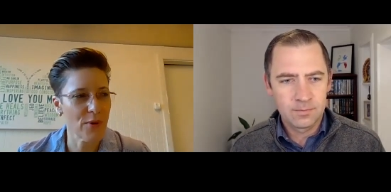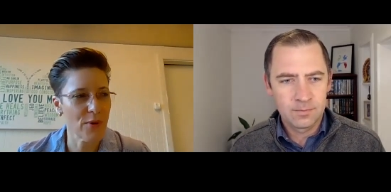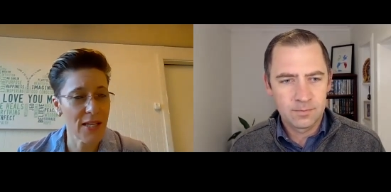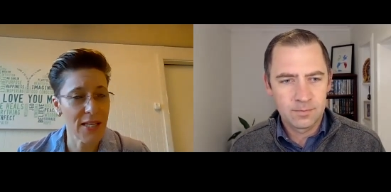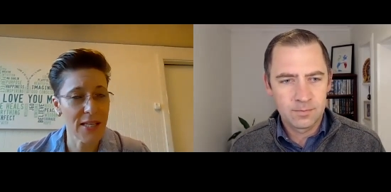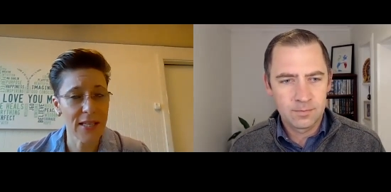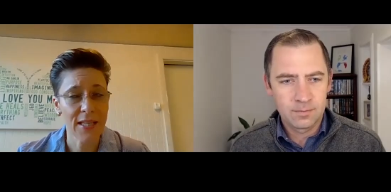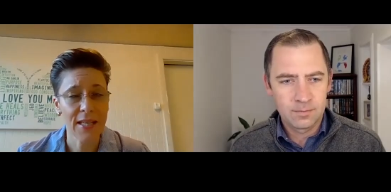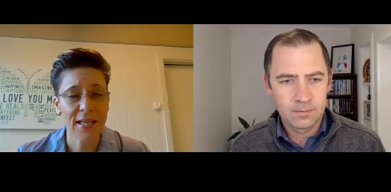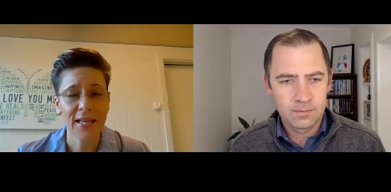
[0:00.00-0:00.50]

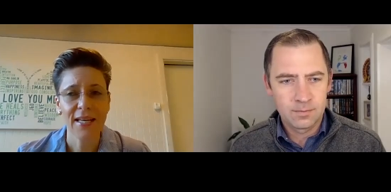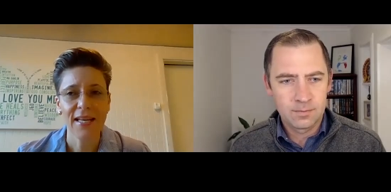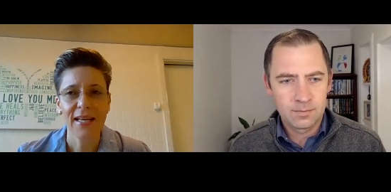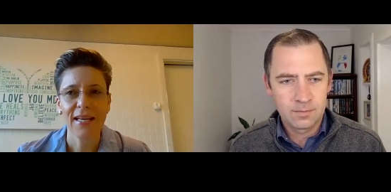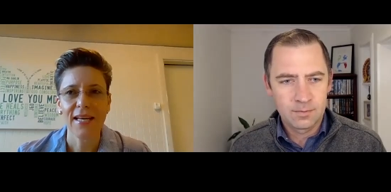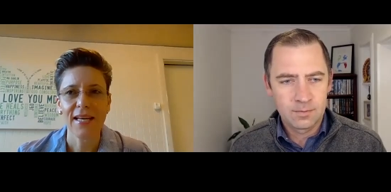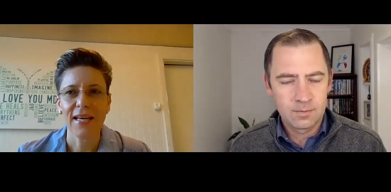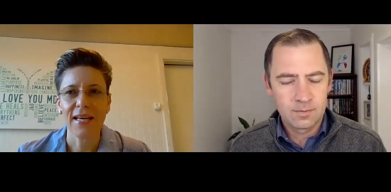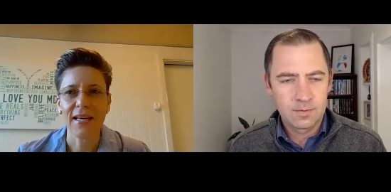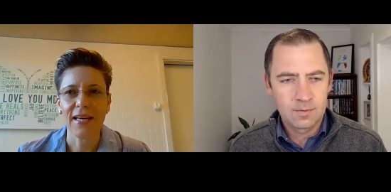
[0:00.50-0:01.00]
Speaker 1: away,
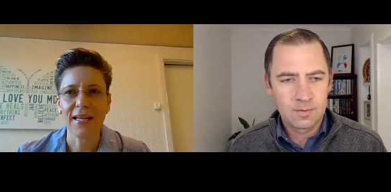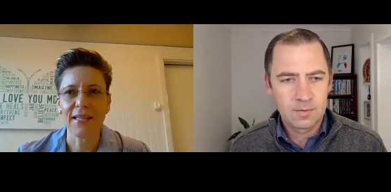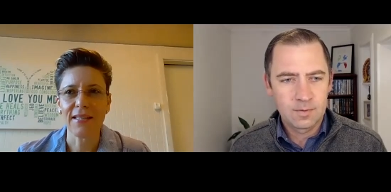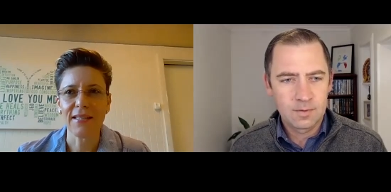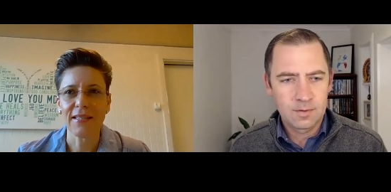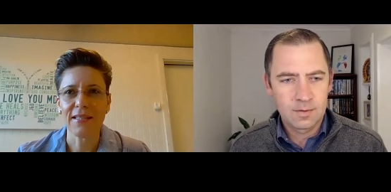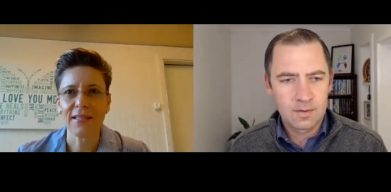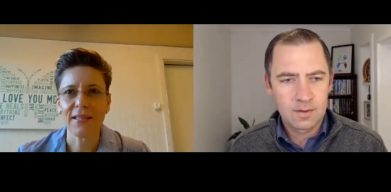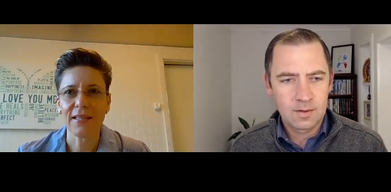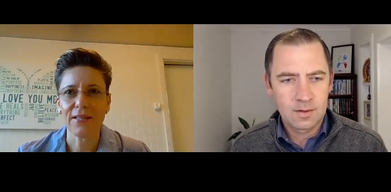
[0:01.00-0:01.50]

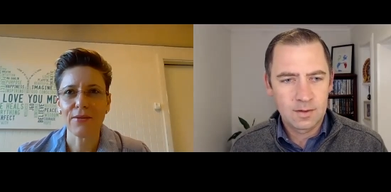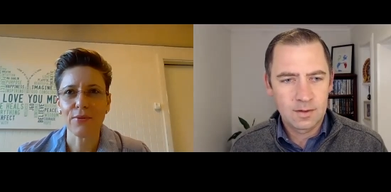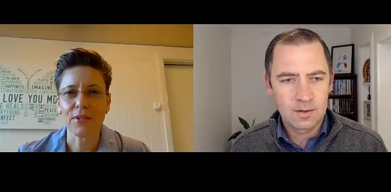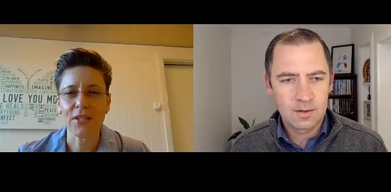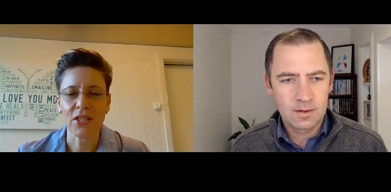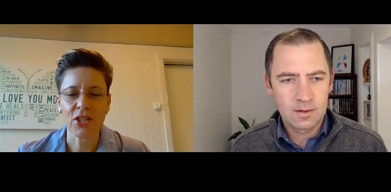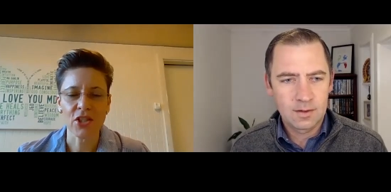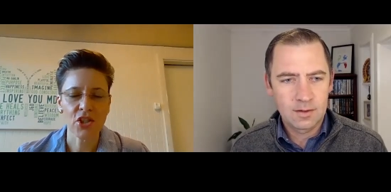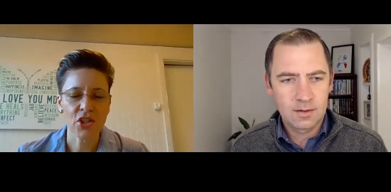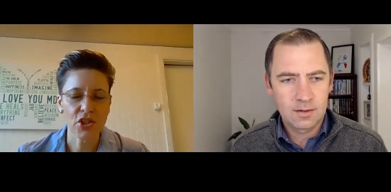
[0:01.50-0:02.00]
and it was
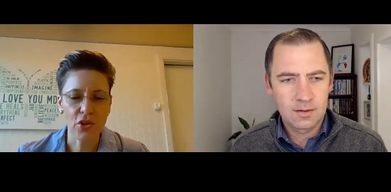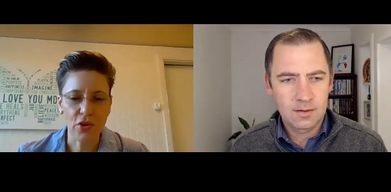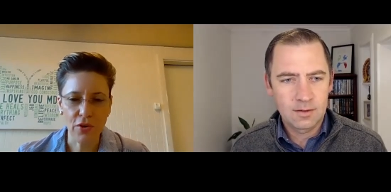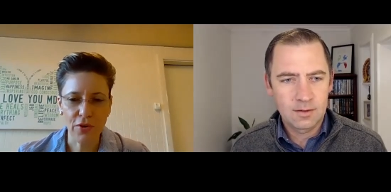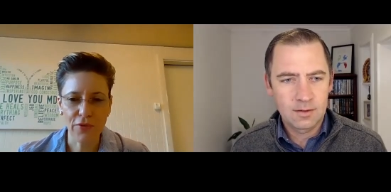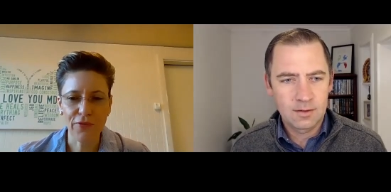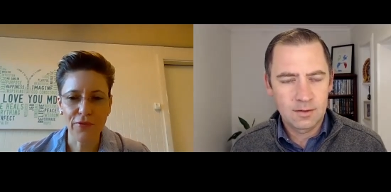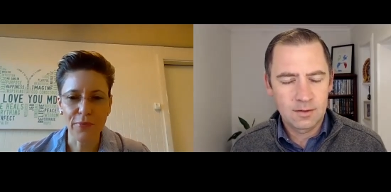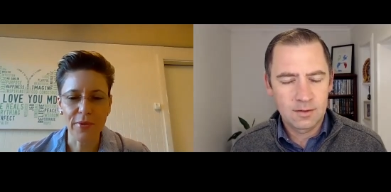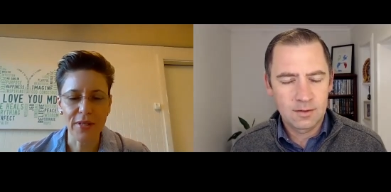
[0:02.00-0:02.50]
such a
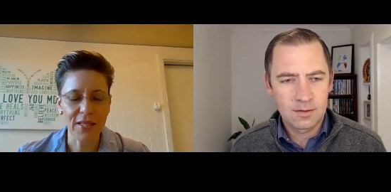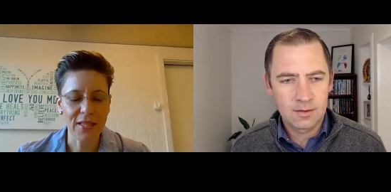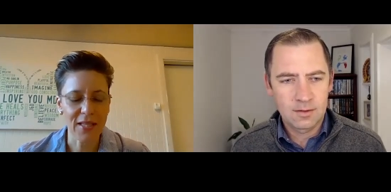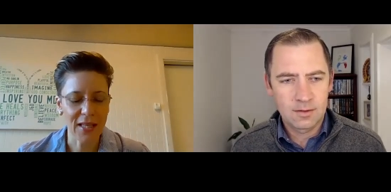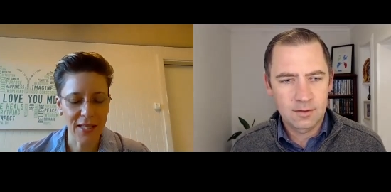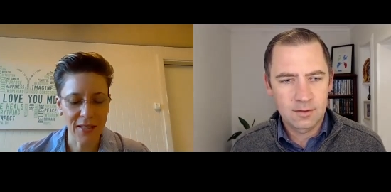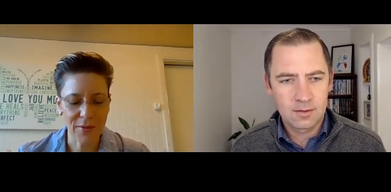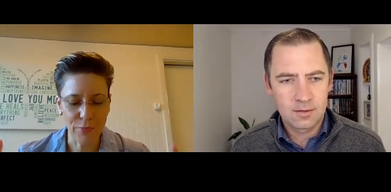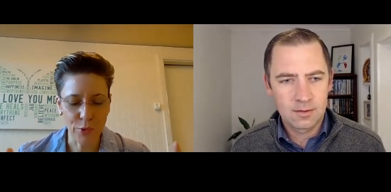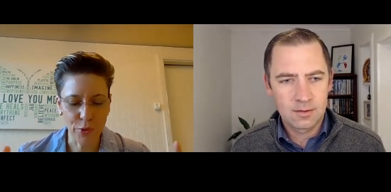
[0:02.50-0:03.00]
shock for me
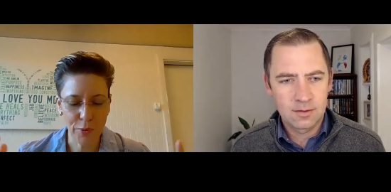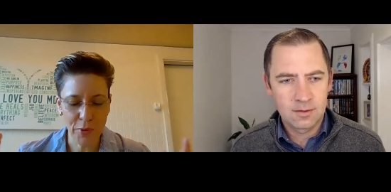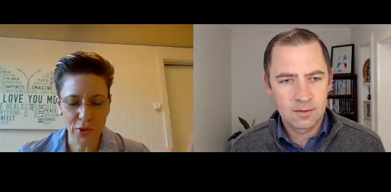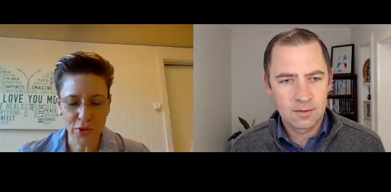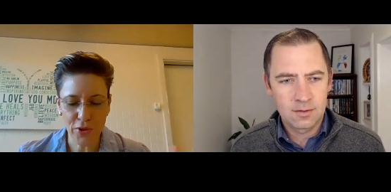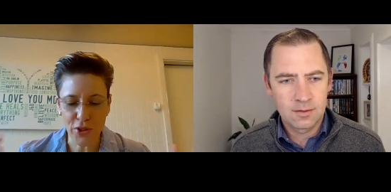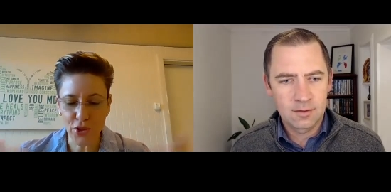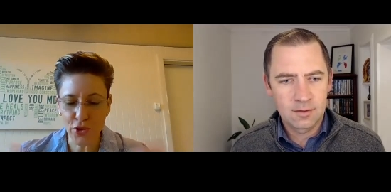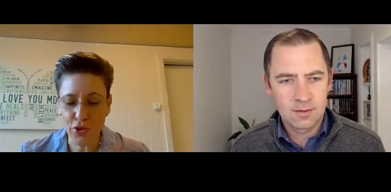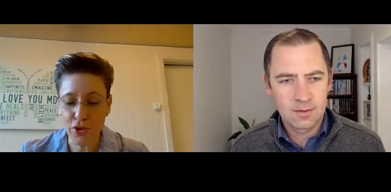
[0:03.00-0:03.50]
that it brought me
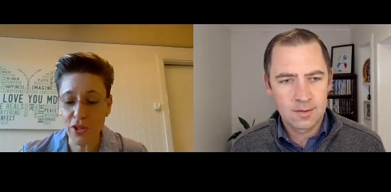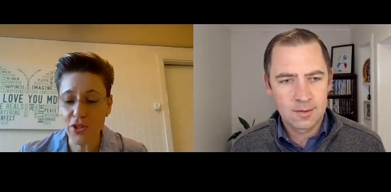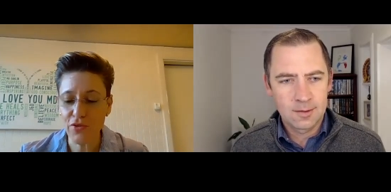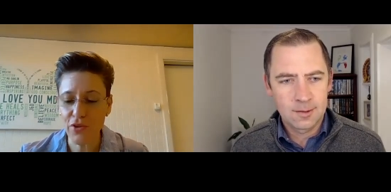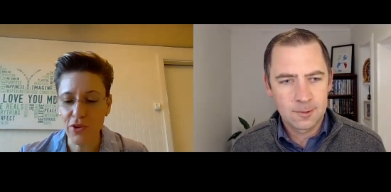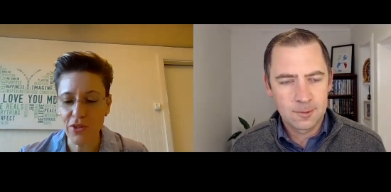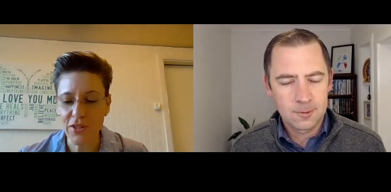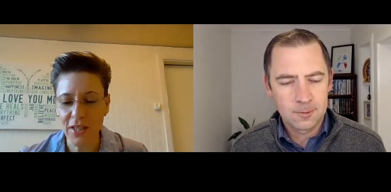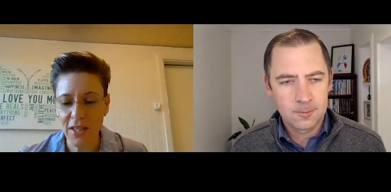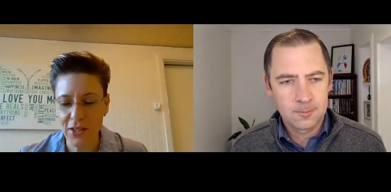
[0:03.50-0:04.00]
to this
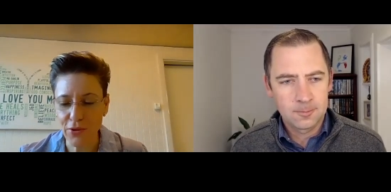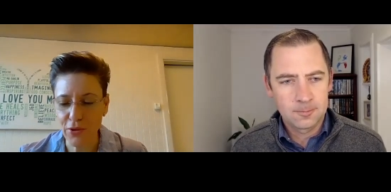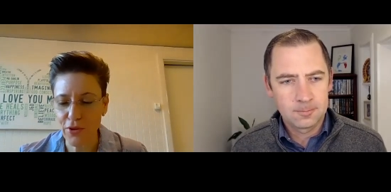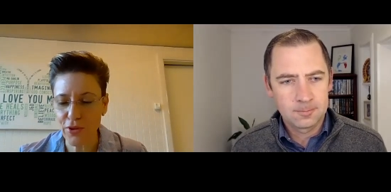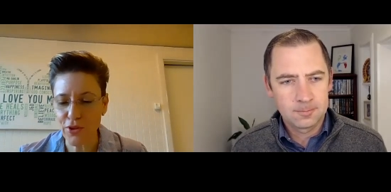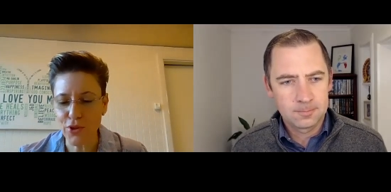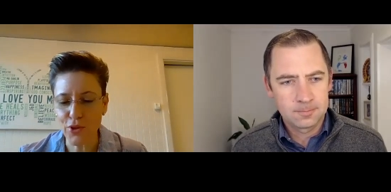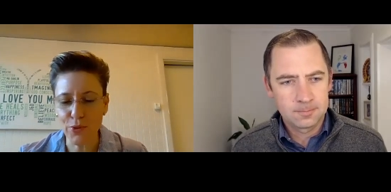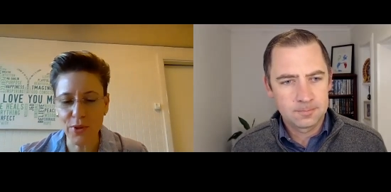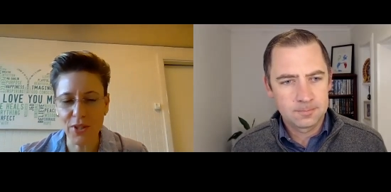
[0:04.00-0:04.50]
crossroads, and I
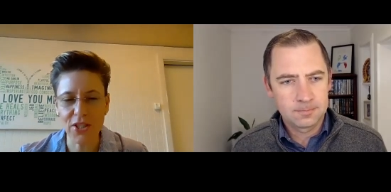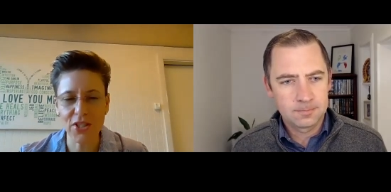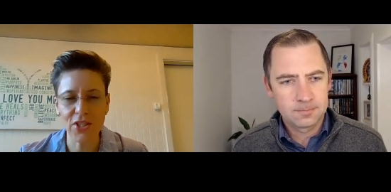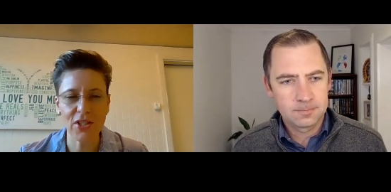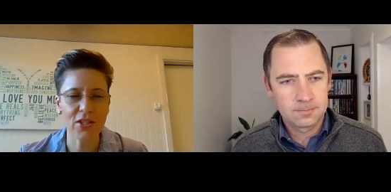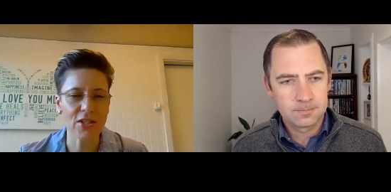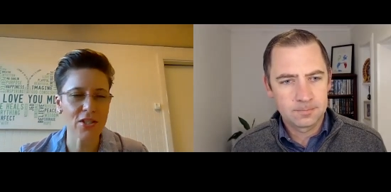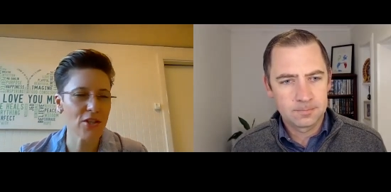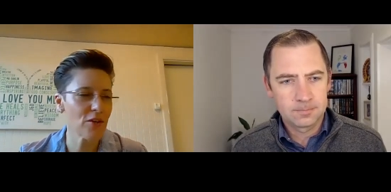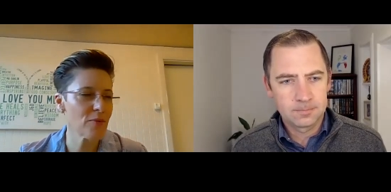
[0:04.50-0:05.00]
started to
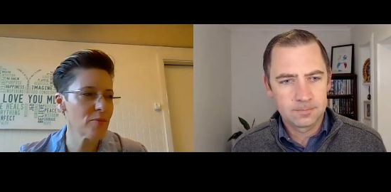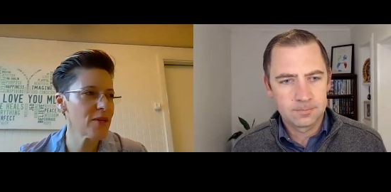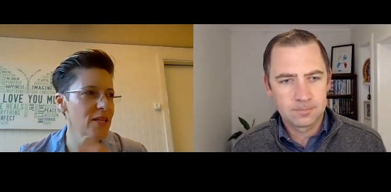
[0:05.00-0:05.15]
question so